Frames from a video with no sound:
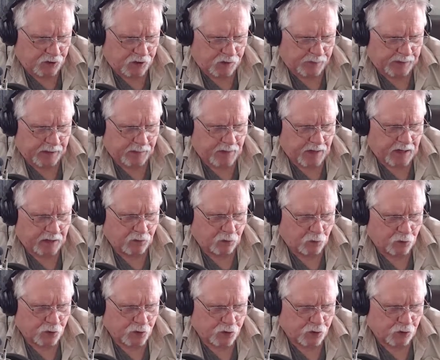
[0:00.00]
to be my
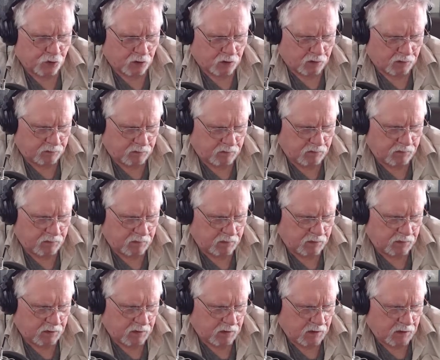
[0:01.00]
North Star.
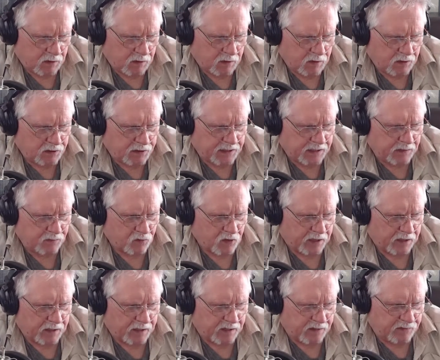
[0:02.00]
Damn
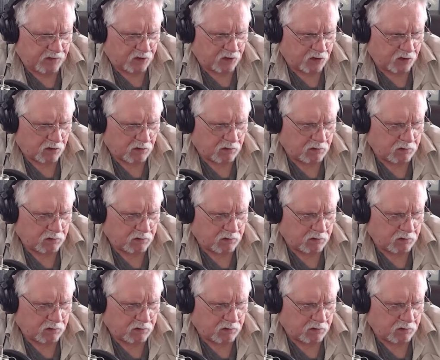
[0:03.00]
right, Navy girl.